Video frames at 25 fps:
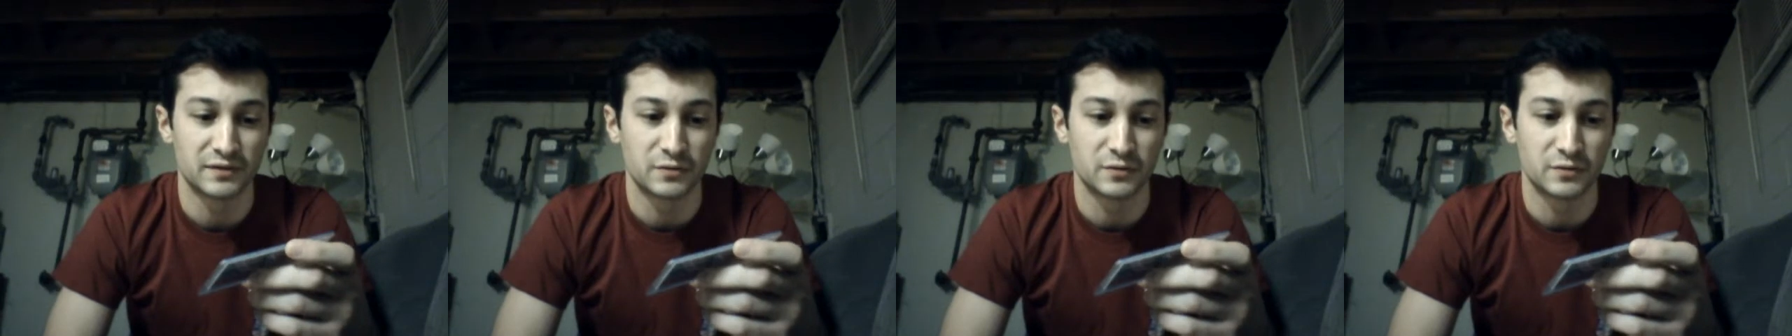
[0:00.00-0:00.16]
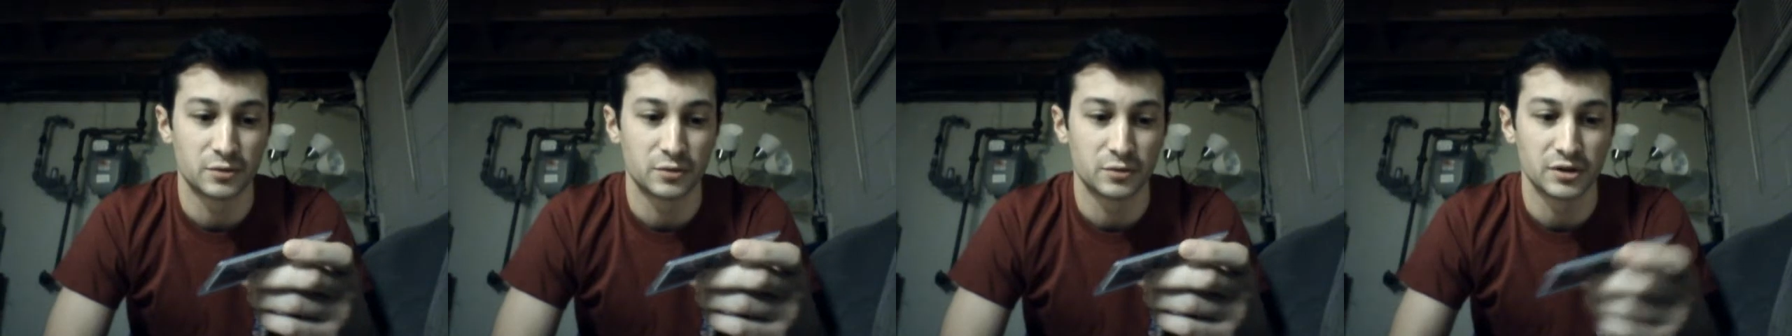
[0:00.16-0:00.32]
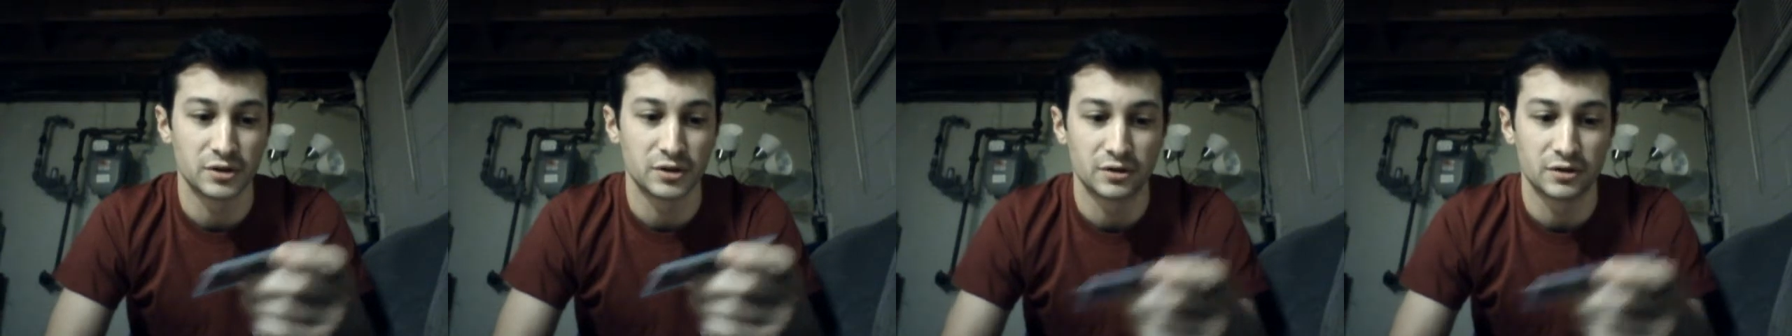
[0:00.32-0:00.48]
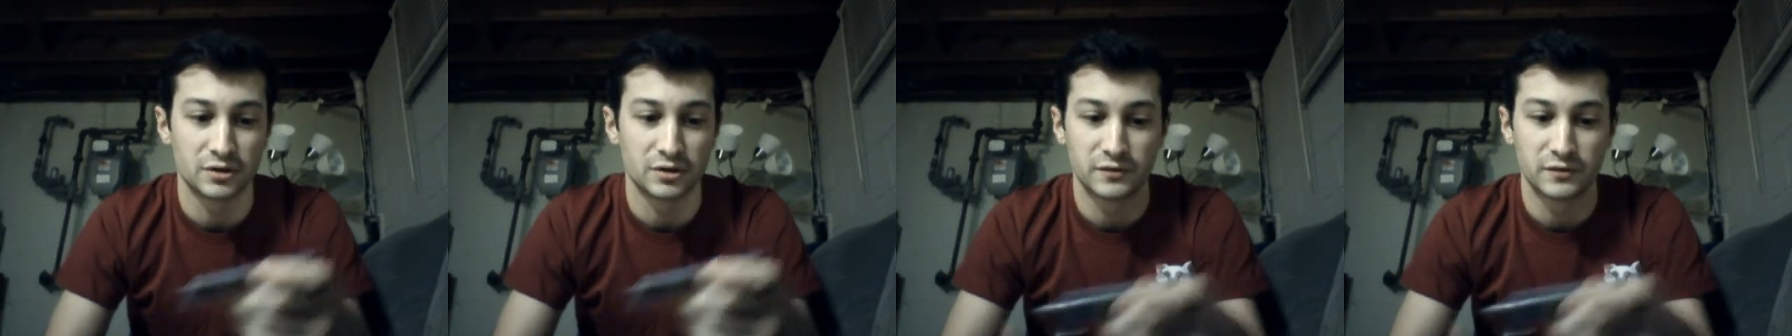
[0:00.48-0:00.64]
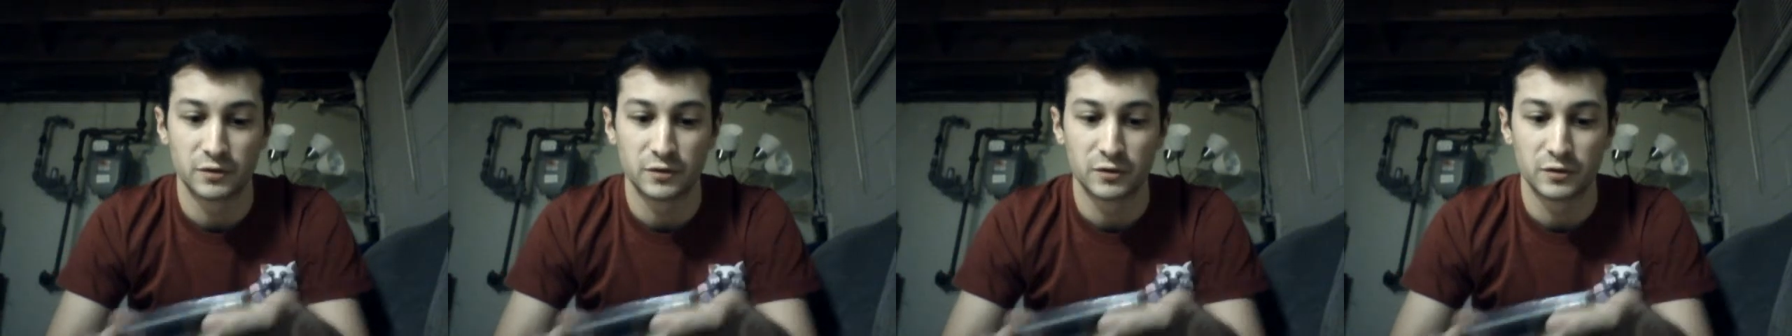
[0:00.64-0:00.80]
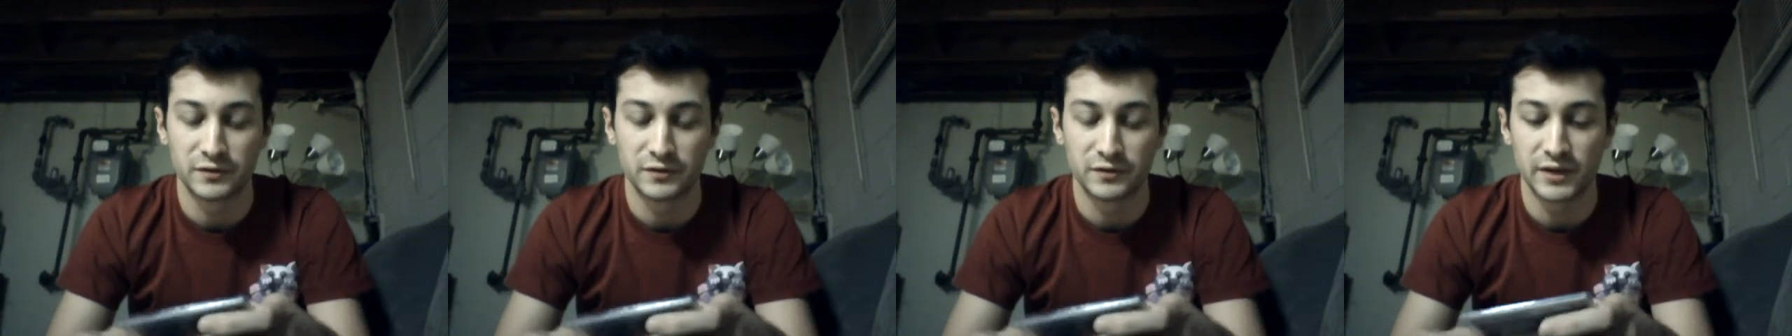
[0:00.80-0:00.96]
4
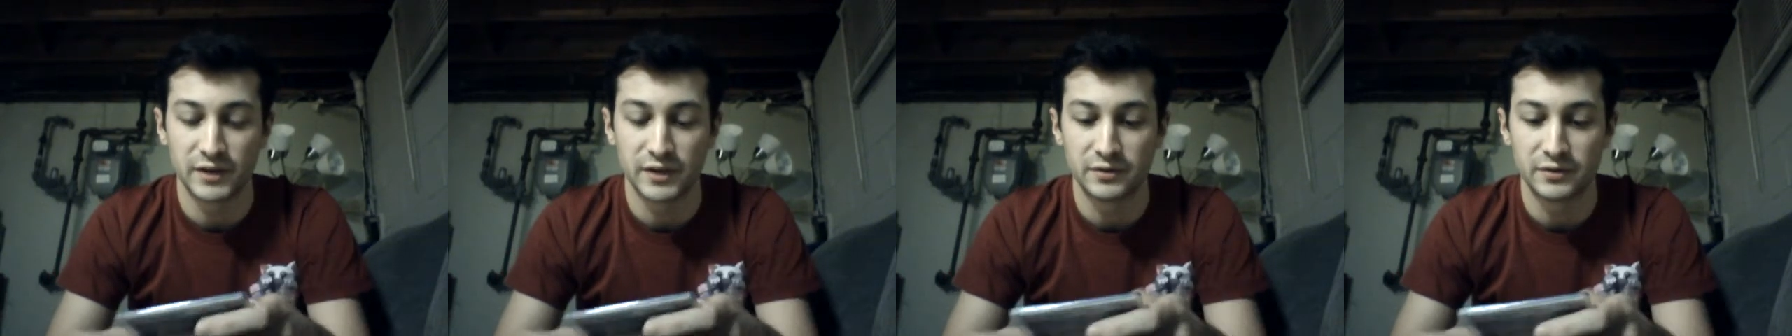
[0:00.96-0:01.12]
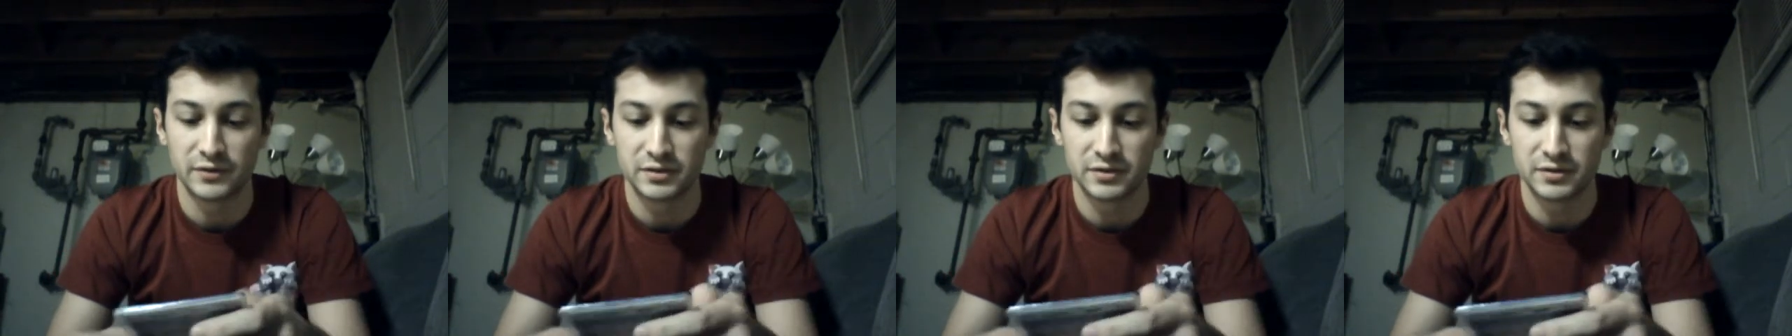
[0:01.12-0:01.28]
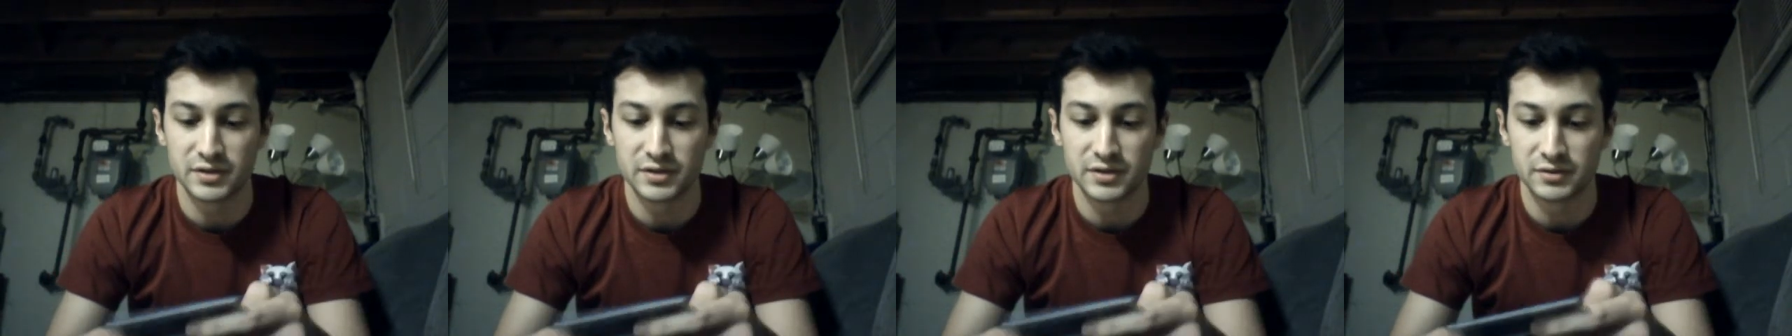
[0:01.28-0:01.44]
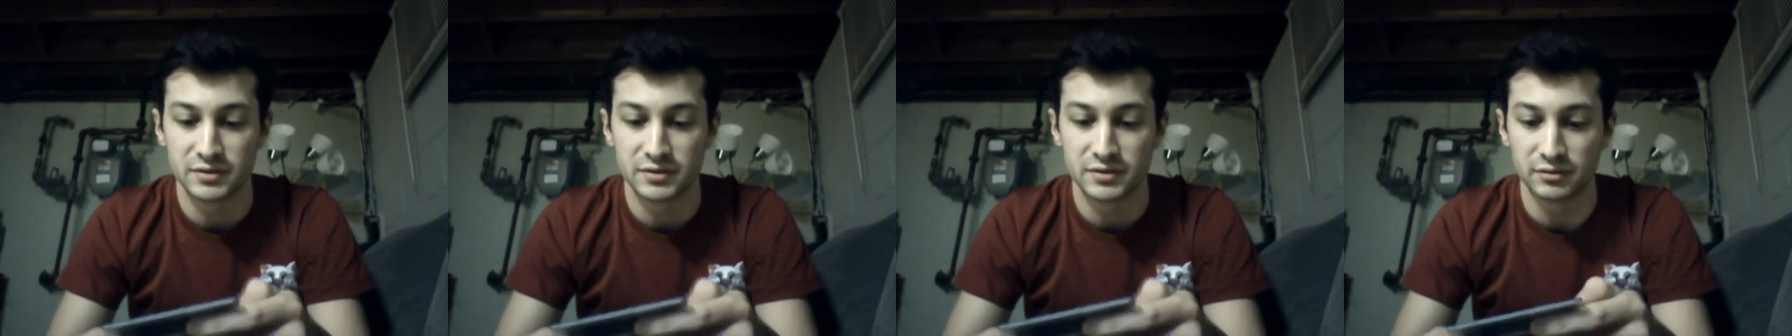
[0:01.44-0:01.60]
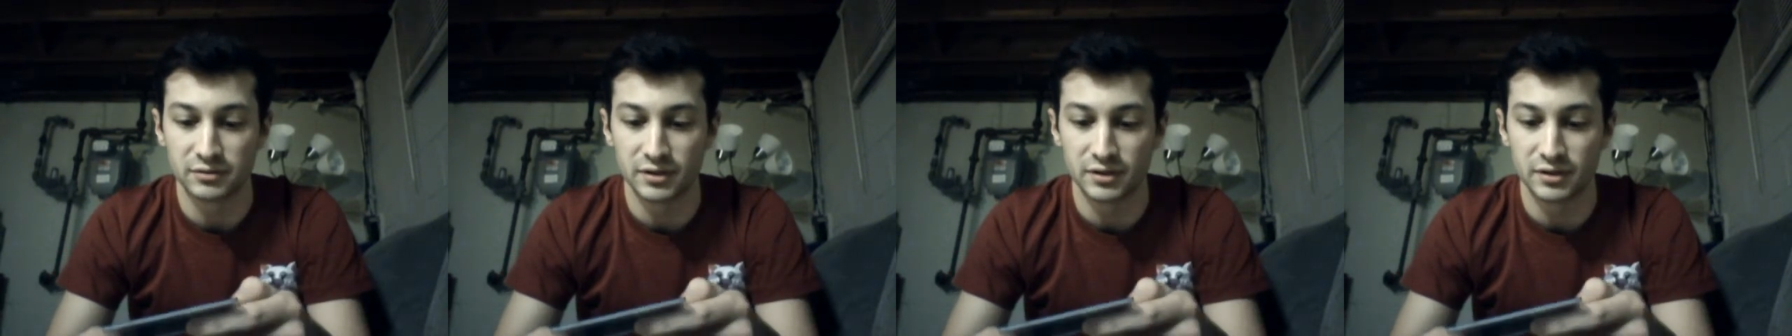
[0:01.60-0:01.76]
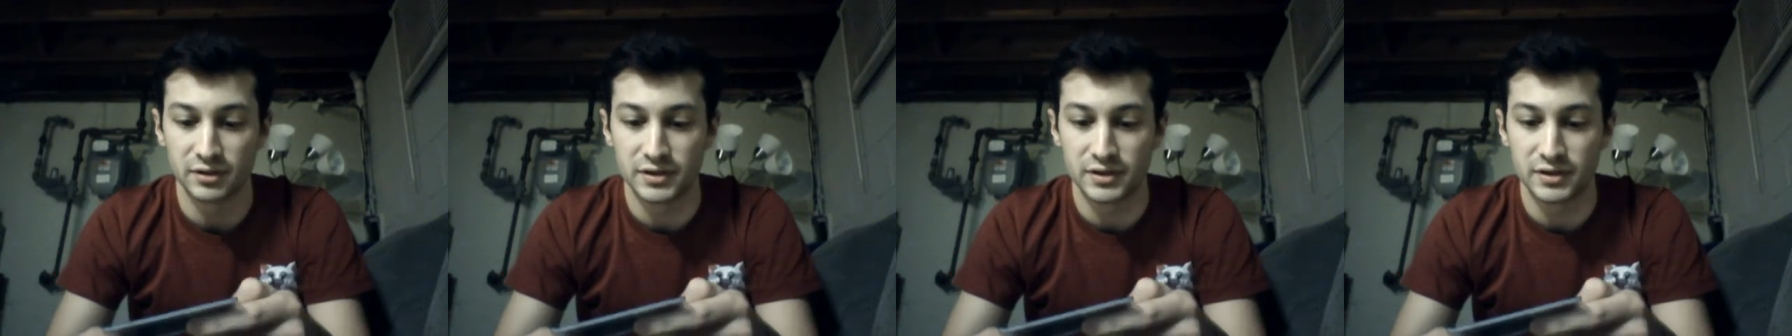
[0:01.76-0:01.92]
or 5 years since the
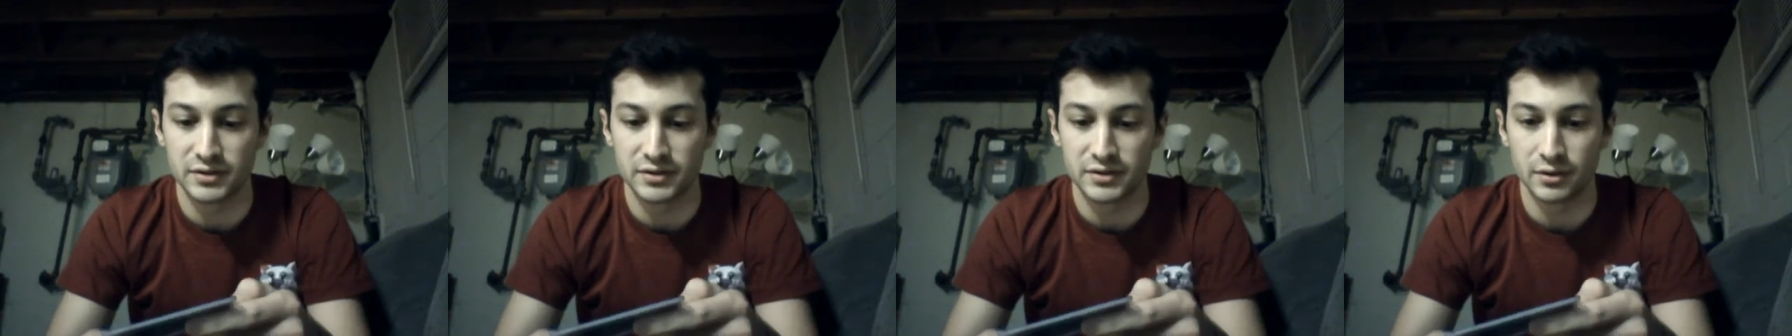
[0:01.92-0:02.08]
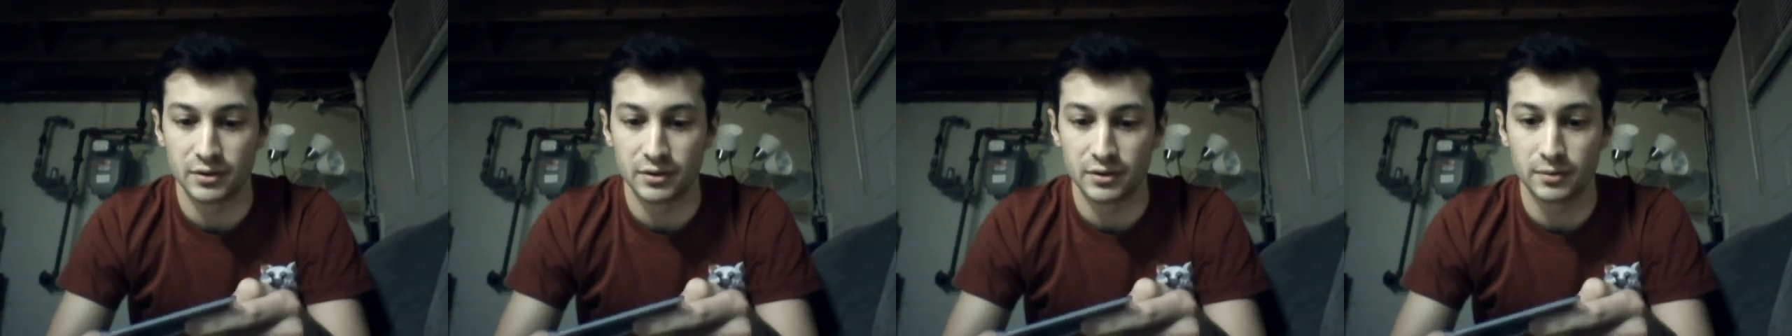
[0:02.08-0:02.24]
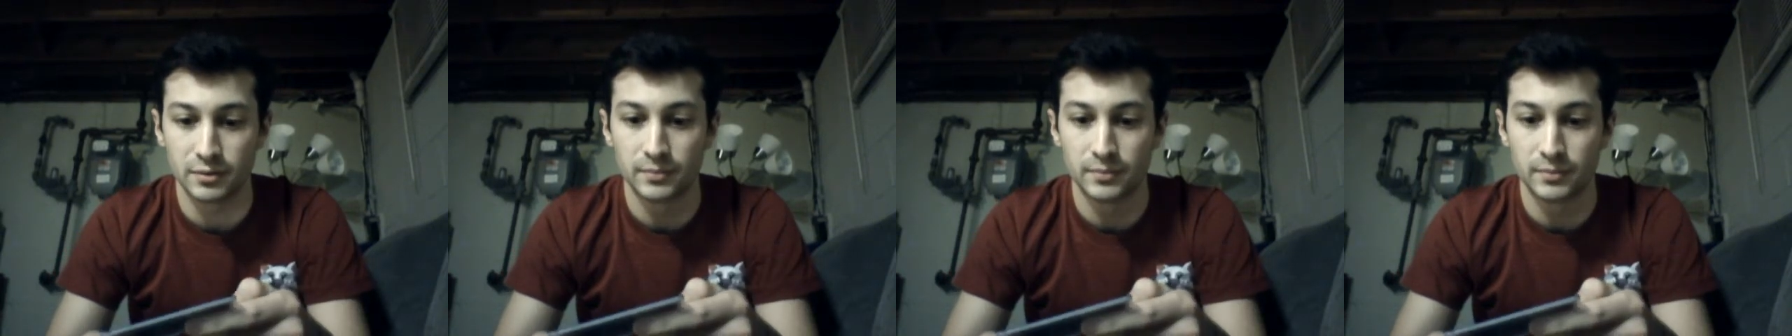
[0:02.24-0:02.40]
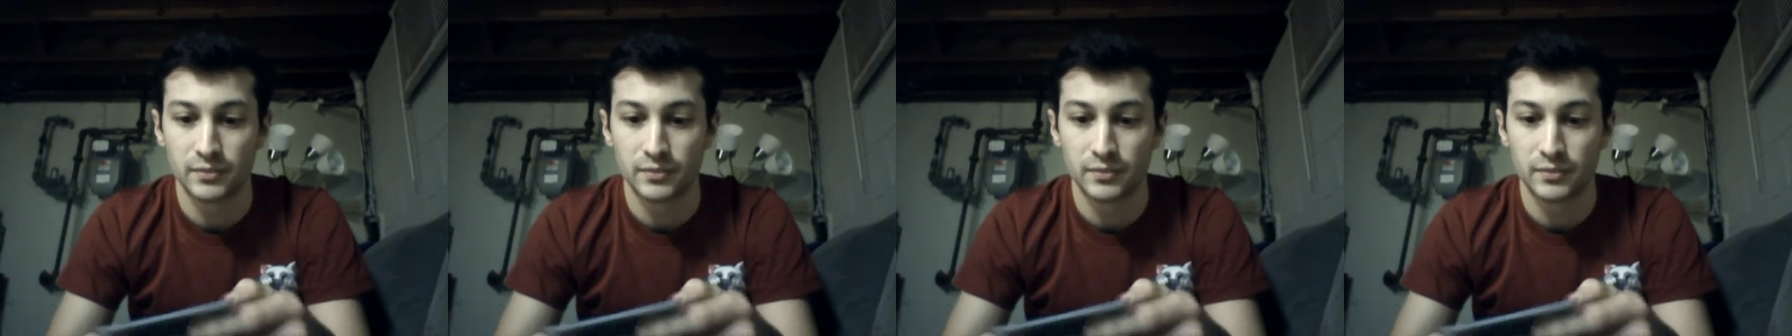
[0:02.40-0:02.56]
release, so